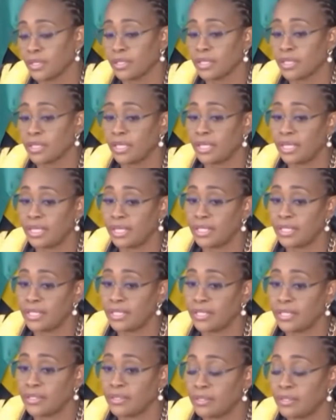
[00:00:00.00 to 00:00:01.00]
Because
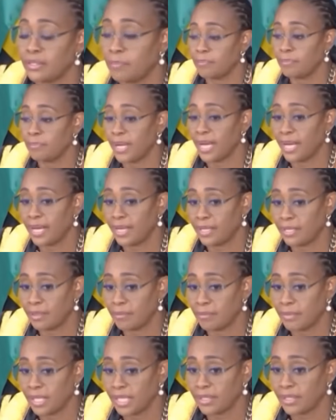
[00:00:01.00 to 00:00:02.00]
whilst them
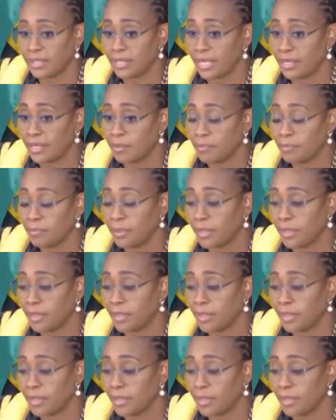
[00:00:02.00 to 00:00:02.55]
suspend these